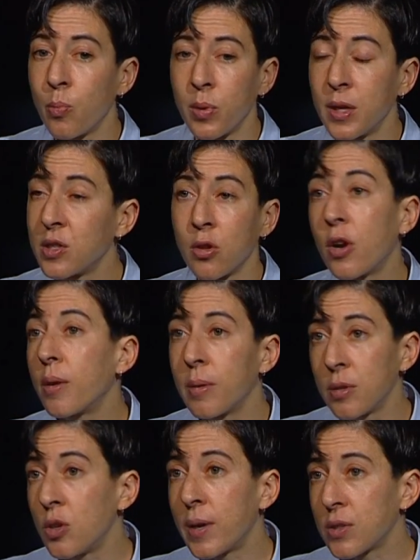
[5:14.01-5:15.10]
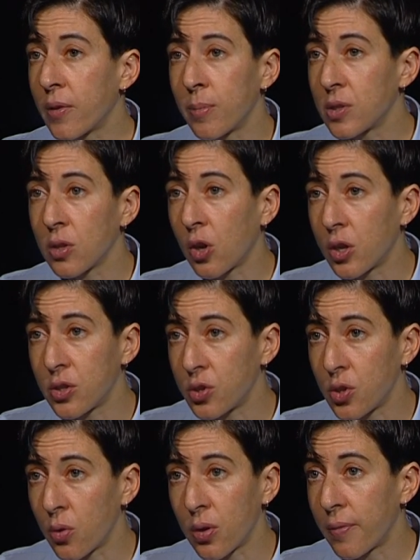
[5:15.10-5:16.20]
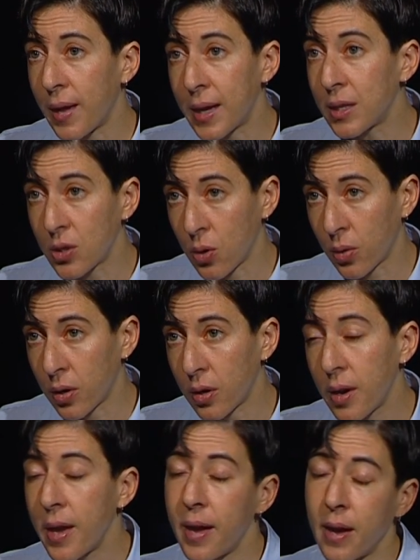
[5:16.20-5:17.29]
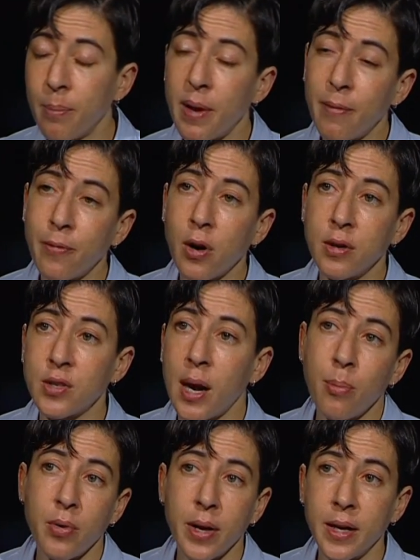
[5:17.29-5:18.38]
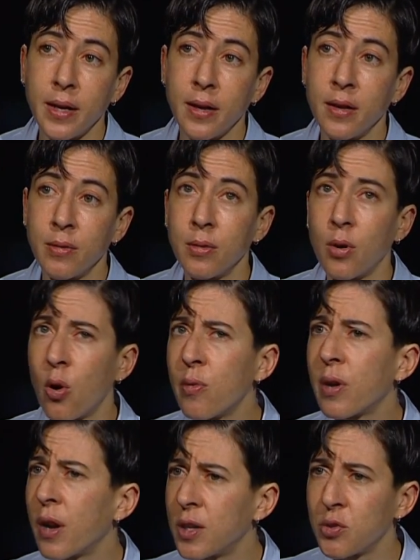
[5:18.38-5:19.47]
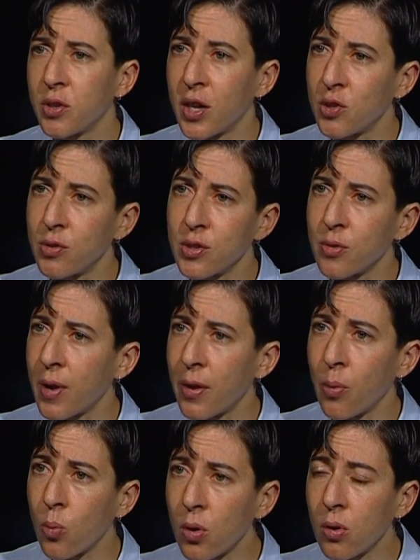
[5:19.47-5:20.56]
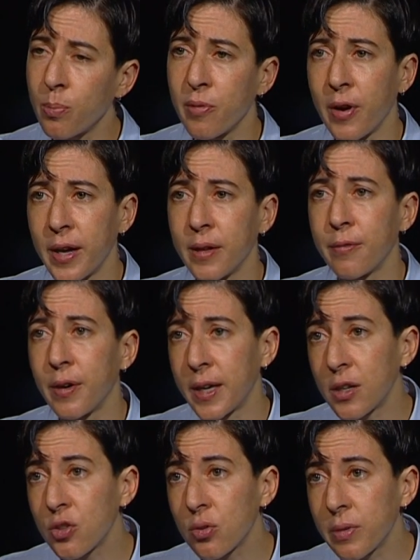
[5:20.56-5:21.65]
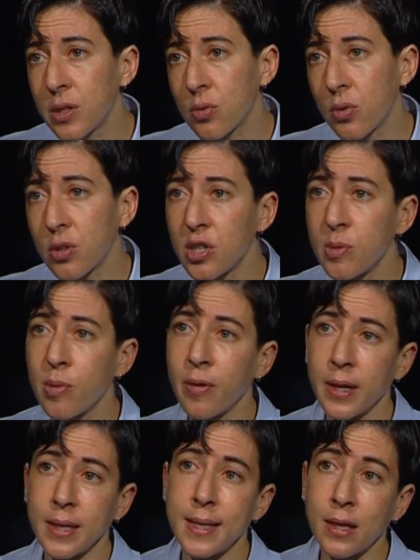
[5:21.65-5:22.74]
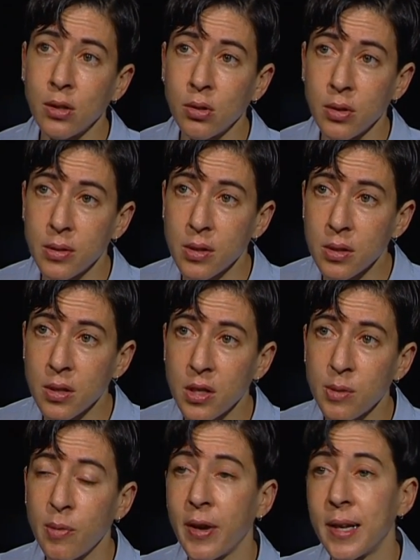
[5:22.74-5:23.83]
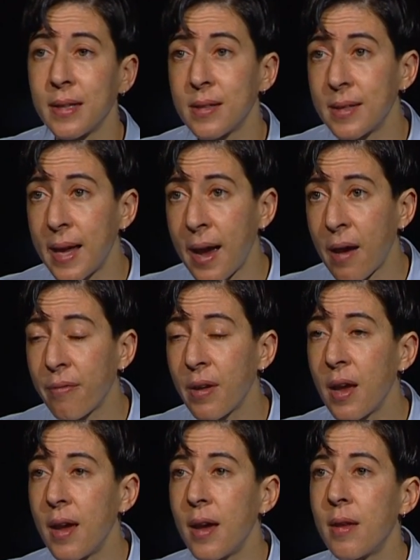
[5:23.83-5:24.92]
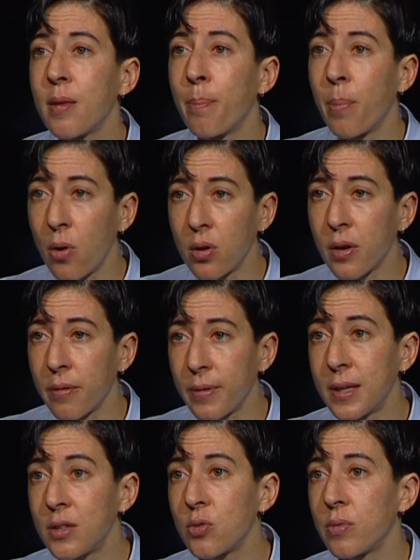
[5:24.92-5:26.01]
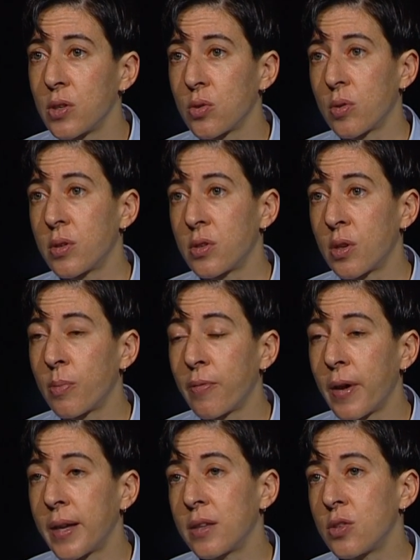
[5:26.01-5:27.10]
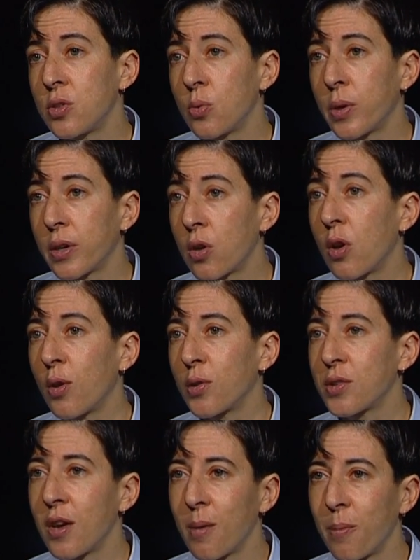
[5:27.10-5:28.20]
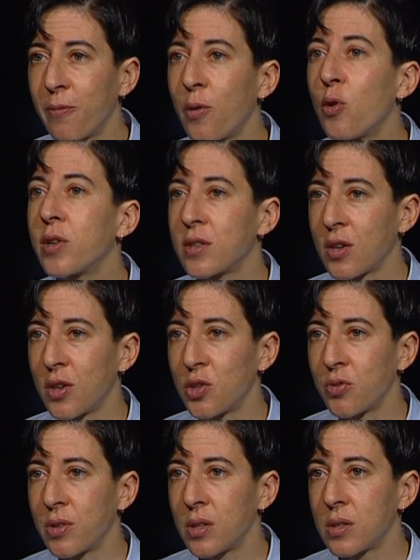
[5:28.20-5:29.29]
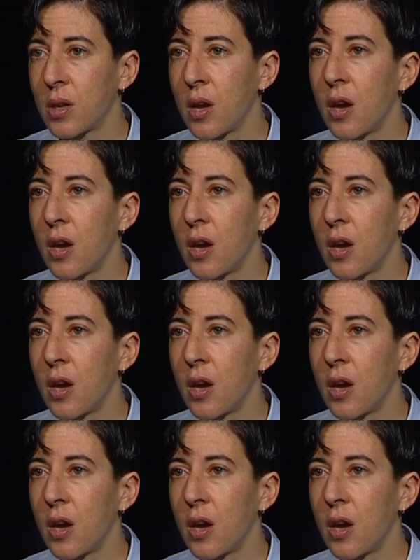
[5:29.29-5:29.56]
the U.S. government's the largest donor of any donor, and PEPFAR is operating in over 100 countries around the world, providing financial resources, providing technical assistance, providing staff. The bulk of its resources are provided to what it calls focus countries,